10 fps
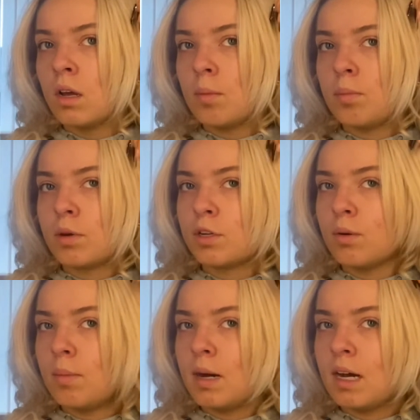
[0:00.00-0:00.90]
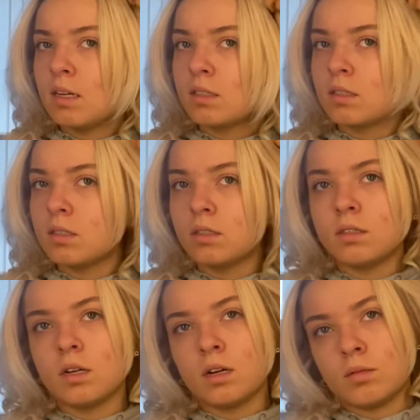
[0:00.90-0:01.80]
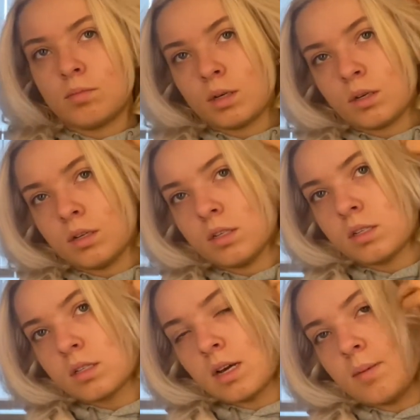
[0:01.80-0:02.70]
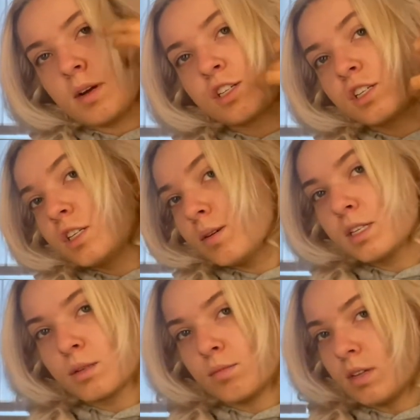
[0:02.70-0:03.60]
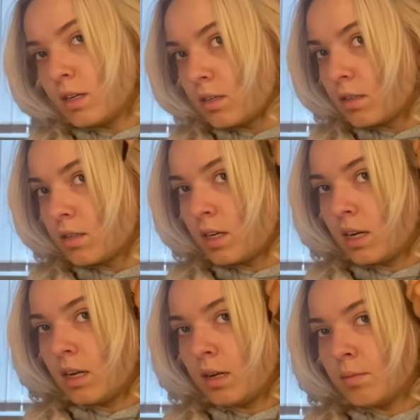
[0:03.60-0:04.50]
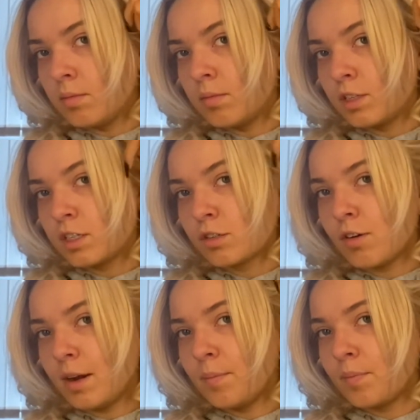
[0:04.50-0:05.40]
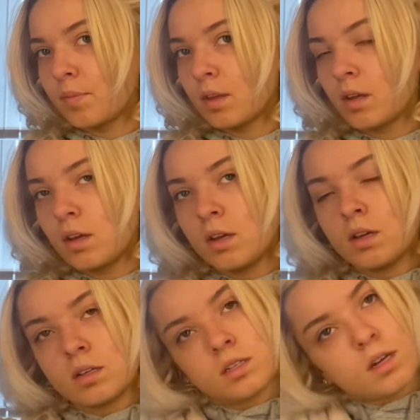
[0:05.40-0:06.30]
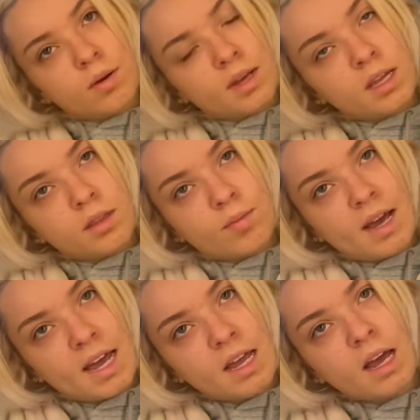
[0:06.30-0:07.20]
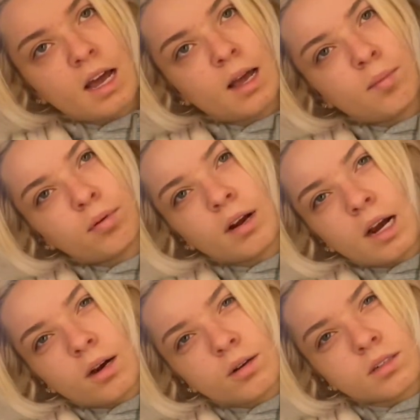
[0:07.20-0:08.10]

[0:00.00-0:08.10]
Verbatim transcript: But do I mind? No, because I'm actually doing something, um, which is great. So either way, I am proud.